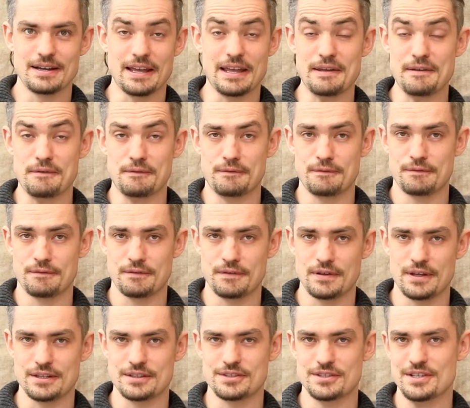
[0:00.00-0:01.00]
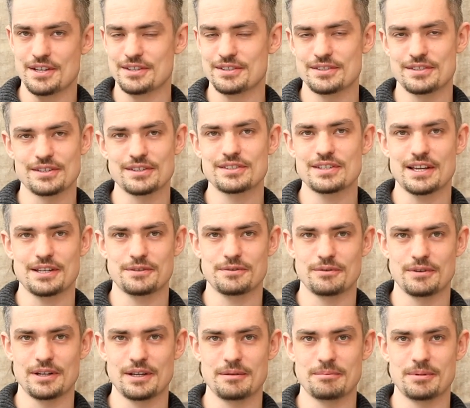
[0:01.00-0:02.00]
if it's done
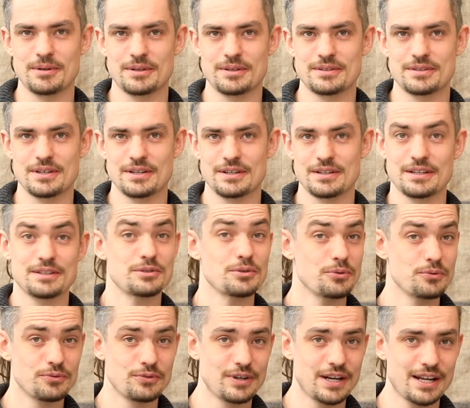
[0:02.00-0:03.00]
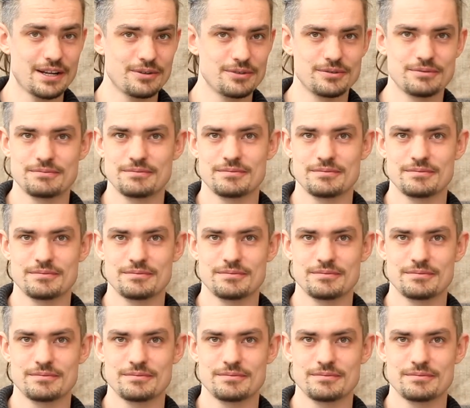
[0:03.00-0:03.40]
successfully. But that's all for now.